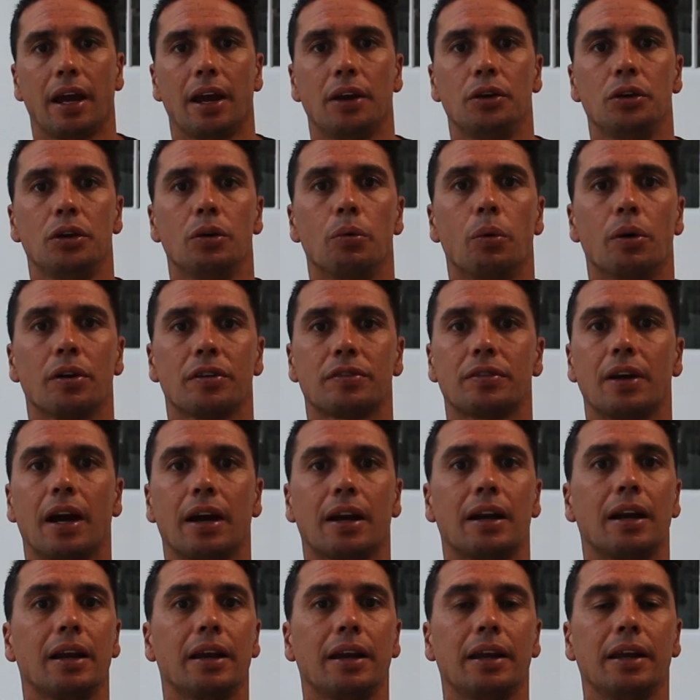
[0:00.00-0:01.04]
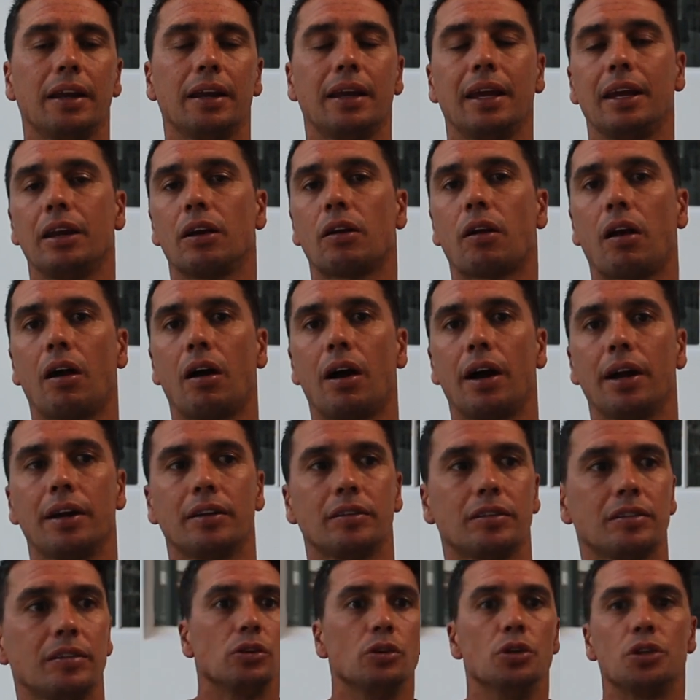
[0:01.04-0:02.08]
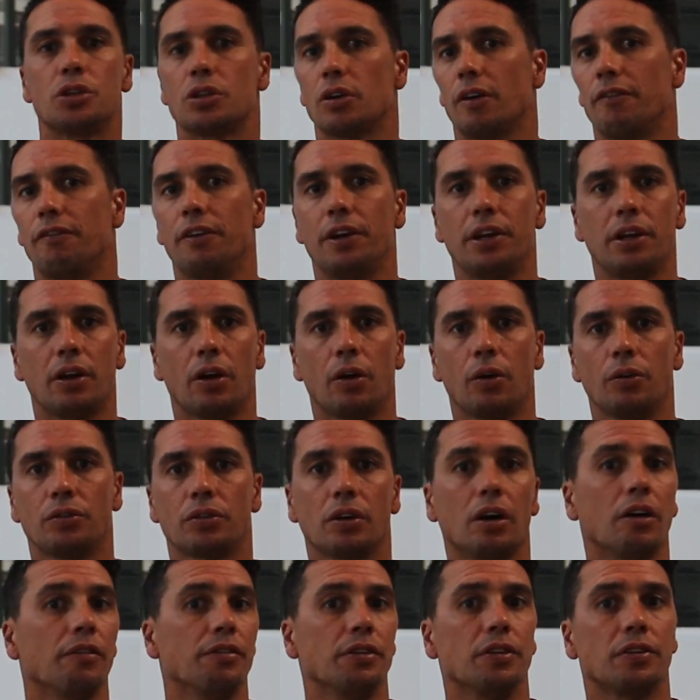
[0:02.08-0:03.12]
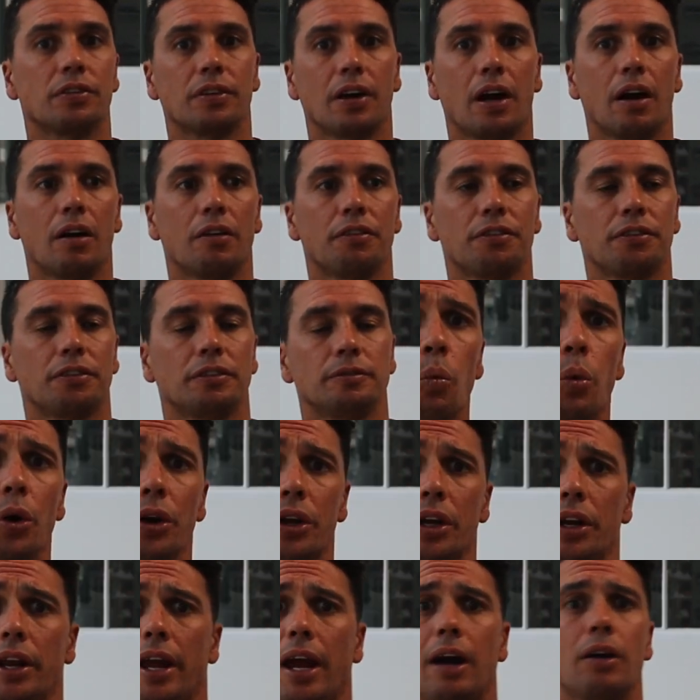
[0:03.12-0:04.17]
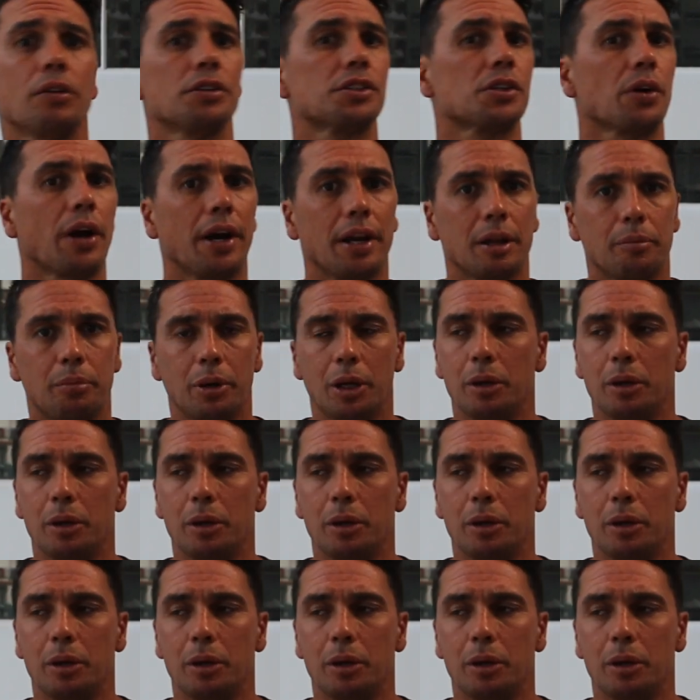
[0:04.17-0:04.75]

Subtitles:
And you want to start getting clients, you show videos of yourself working out, training